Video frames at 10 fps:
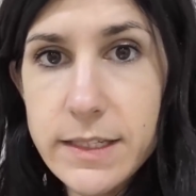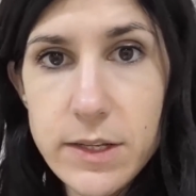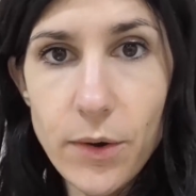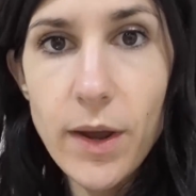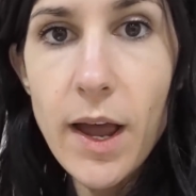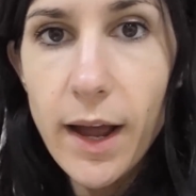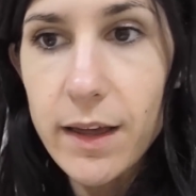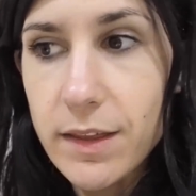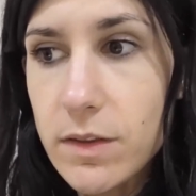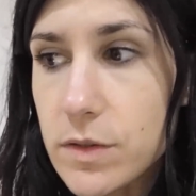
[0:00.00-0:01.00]
So
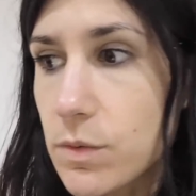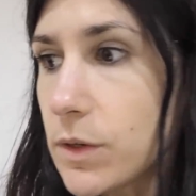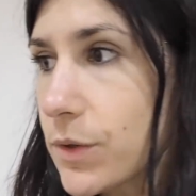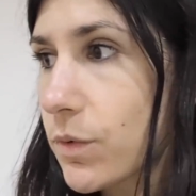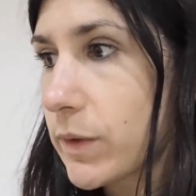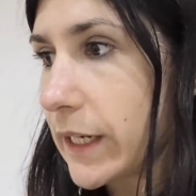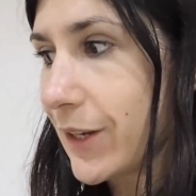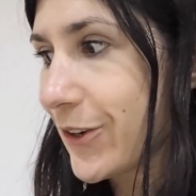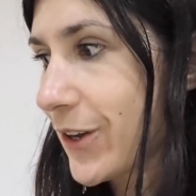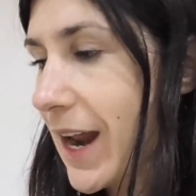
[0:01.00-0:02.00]
I think those will look really
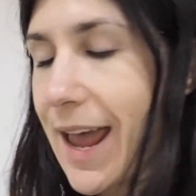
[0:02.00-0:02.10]
good.